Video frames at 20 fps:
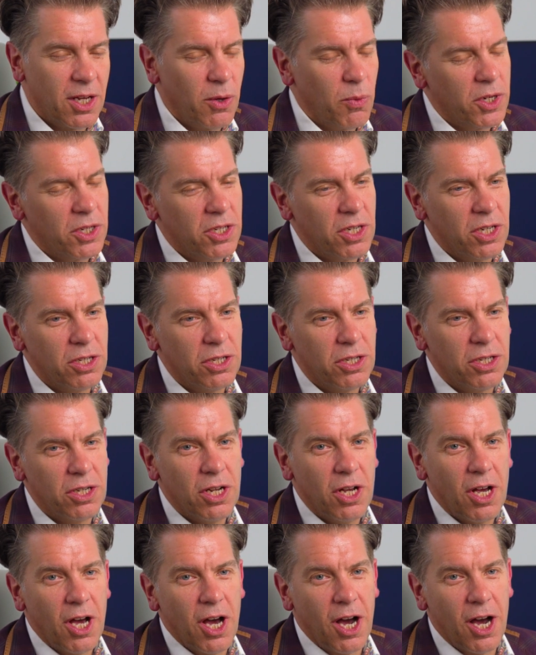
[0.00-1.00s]
which is
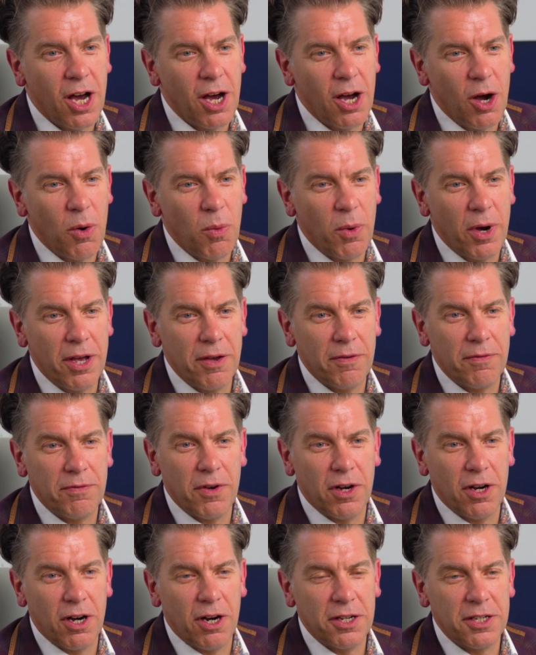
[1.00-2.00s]
a way of
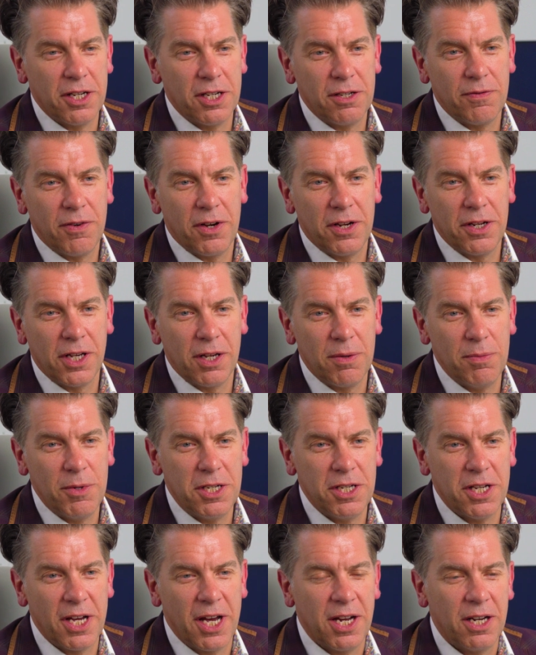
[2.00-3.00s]
identifying
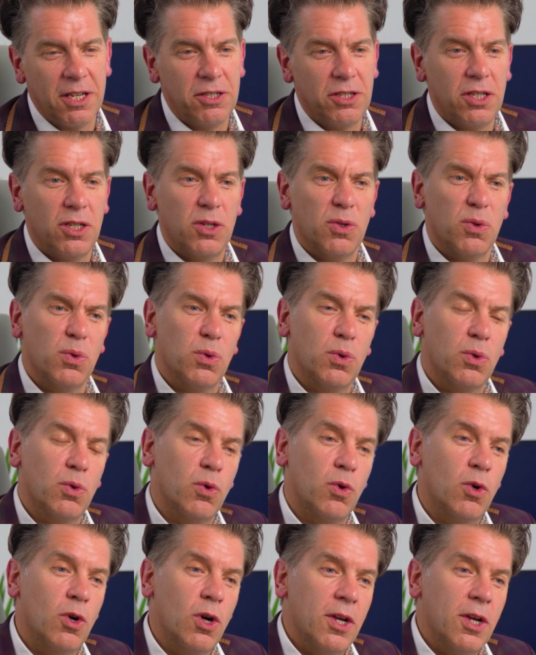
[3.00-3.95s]
immediate allergy, or